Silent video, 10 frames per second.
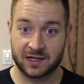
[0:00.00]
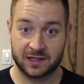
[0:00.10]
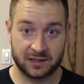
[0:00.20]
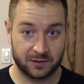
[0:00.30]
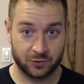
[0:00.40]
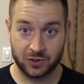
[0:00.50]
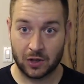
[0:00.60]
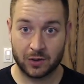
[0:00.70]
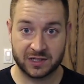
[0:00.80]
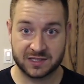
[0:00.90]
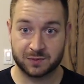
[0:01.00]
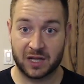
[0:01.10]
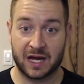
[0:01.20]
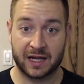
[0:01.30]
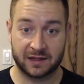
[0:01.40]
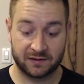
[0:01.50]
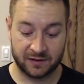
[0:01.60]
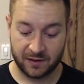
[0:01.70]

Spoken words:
I wouldn't go into this blind.